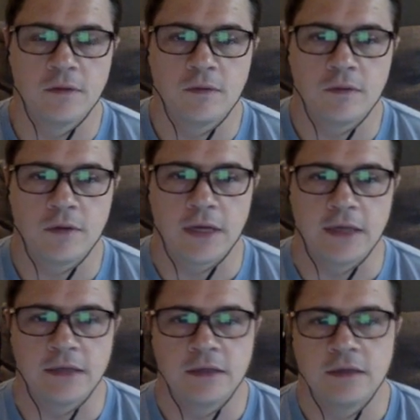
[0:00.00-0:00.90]
Okay,
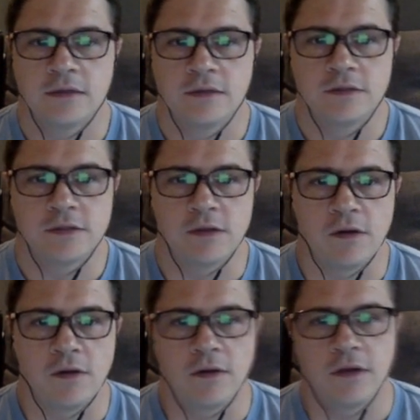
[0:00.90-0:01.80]

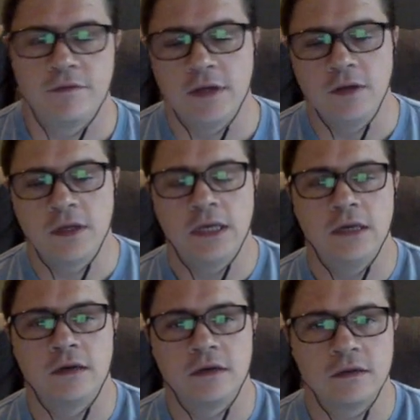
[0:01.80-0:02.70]
so if you look
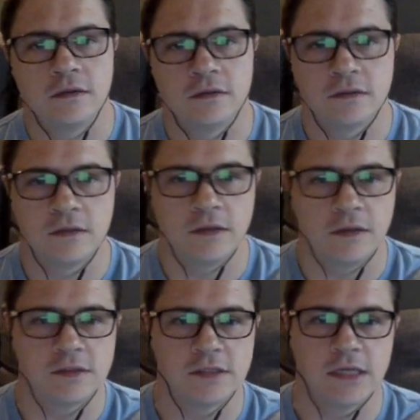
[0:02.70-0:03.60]
here, you'll
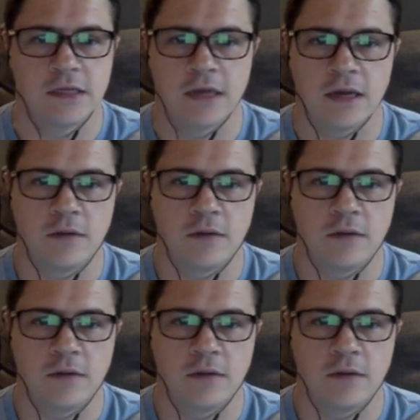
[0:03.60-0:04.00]
see that